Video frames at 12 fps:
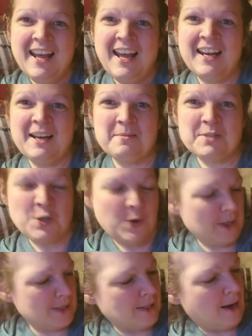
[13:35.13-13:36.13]
And I'm so
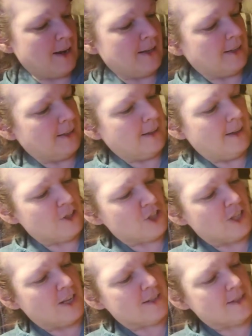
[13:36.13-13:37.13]
excited.
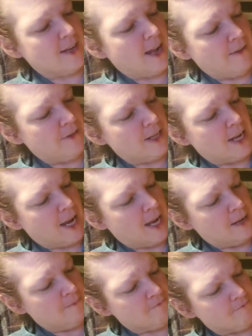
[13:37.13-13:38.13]
She doesn't have a
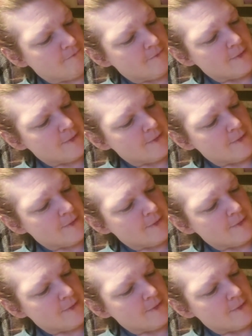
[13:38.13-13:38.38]
name.